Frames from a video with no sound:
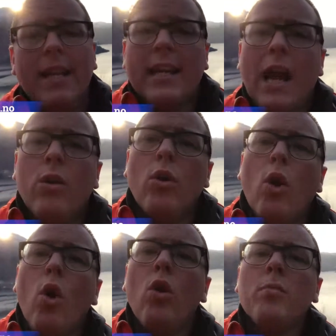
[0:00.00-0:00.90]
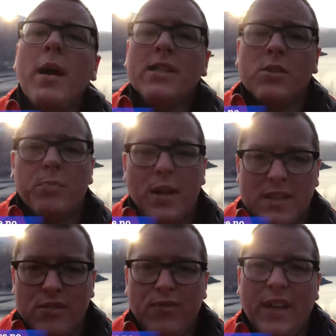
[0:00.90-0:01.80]
Now, all my
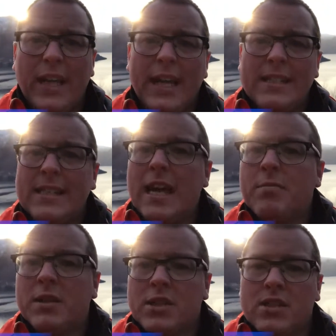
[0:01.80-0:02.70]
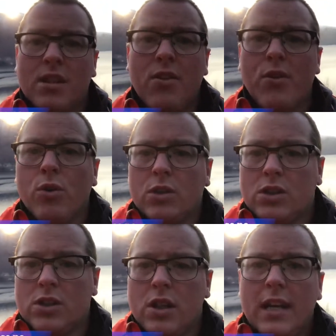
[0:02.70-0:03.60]
suppressed feelings, images and thoughts